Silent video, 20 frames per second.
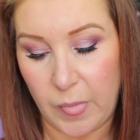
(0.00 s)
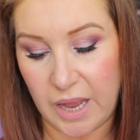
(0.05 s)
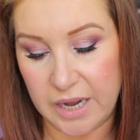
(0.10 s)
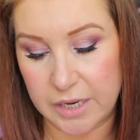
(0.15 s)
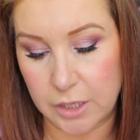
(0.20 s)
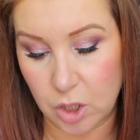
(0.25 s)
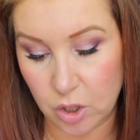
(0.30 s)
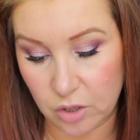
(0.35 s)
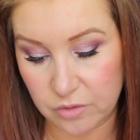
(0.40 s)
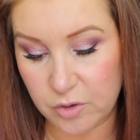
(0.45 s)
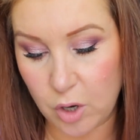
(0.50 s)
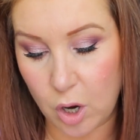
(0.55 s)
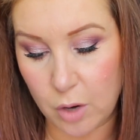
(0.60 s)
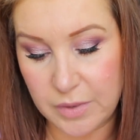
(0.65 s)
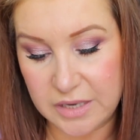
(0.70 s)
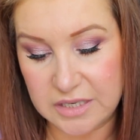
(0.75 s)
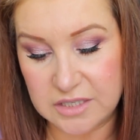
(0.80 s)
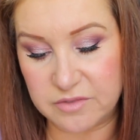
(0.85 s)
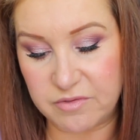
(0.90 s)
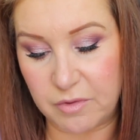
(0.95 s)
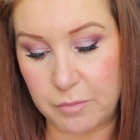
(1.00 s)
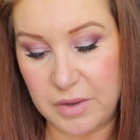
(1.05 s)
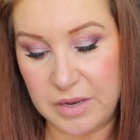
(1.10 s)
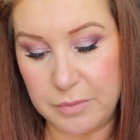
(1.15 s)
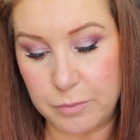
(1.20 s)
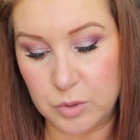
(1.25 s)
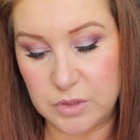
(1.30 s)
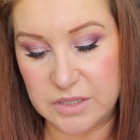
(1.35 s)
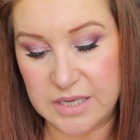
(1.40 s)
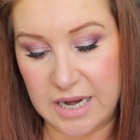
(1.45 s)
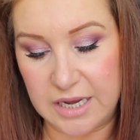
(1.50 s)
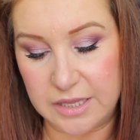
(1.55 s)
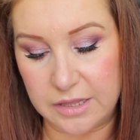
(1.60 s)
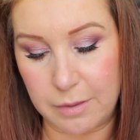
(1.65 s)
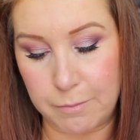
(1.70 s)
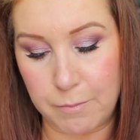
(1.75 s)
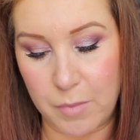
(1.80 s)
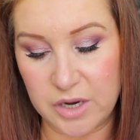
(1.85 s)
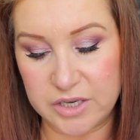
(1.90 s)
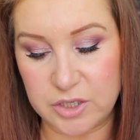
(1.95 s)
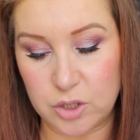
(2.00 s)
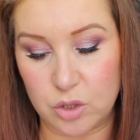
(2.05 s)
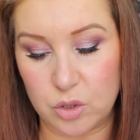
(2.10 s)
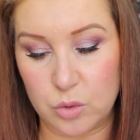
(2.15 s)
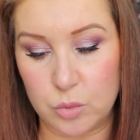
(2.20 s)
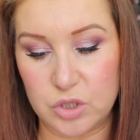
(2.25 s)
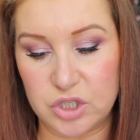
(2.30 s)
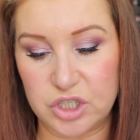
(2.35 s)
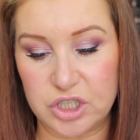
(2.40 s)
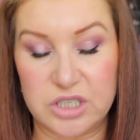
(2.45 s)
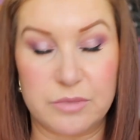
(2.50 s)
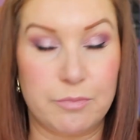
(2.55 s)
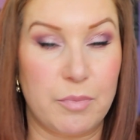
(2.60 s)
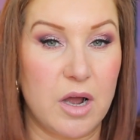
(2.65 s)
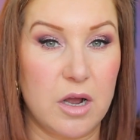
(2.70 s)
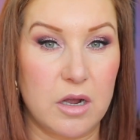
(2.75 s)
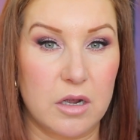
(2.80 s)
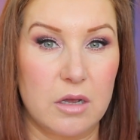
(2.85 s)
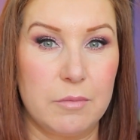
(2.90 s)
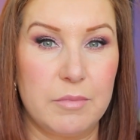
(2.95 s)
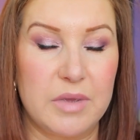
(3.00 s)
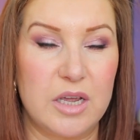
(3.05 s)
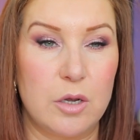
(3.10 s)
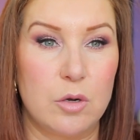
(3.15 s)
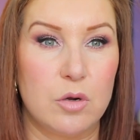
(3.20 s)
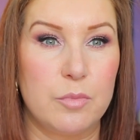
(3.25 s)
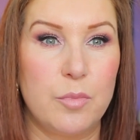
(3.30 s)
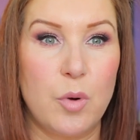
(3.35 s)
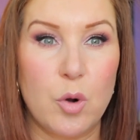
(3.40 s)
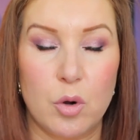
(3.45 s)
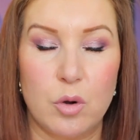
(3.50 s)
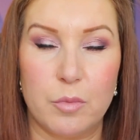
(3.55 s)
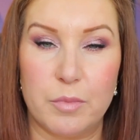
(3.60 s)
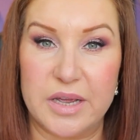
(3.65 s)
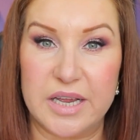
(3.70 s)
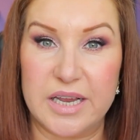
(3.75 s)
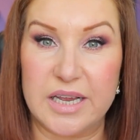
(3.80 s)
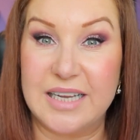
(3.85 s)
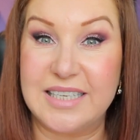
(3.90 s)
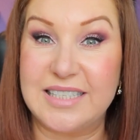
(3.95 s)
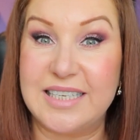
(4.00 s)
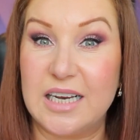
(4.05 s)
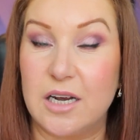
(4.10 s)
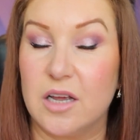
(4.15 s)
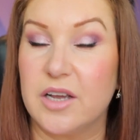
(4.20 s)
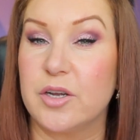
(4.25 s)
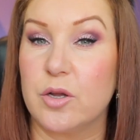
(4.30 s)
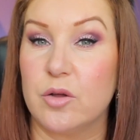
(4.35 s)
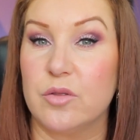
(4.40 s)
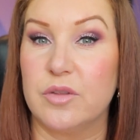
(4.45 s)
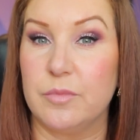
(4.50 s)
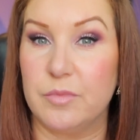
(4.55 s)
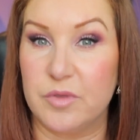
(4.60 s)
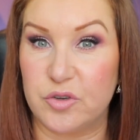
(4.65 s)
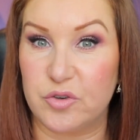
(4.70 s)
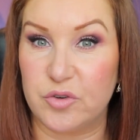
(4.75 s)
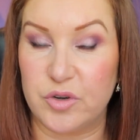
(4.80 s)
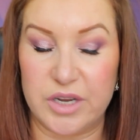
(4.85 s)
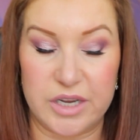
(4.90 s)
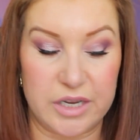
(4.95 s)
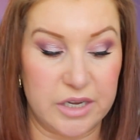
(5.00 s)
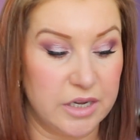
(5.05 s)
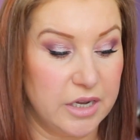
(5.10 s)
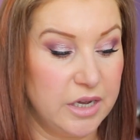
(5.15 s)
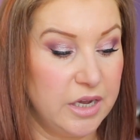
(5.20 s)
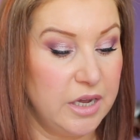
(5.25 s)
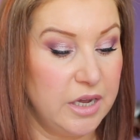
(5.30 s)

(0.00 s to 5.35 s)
And a lot of comments from people saying that my dog would just bark at me or paw me until I got them the treat.